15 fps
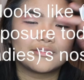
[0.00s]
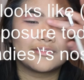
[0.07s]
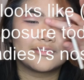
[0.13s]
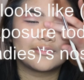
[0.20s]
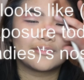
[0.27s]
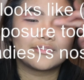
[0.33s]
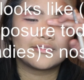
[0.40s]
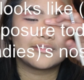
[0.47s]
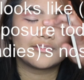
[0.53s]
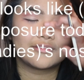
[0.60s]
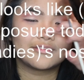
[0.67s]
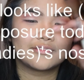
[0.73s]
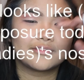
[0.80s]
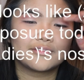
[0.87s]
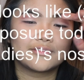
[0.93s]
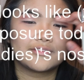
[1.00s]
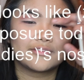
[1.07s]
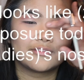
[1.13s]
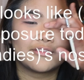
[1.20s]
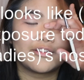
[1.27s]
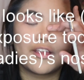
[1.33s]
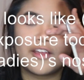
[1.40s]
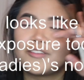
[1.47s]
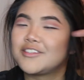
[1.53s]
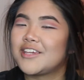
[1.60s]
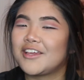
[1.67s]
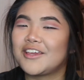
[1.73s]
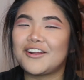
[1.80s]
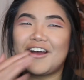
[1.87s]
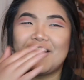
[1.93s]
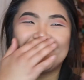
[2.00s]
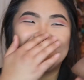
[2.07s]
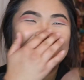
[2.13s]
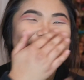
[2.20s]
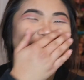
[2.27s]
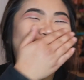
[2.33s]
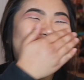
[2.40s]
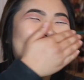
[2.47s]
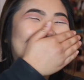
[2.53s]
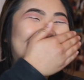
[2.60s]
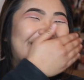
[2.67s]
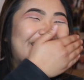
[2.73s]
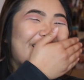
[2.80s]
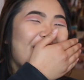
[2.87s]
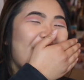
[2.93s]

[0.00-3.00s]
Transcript: looks like. Take it off. Take it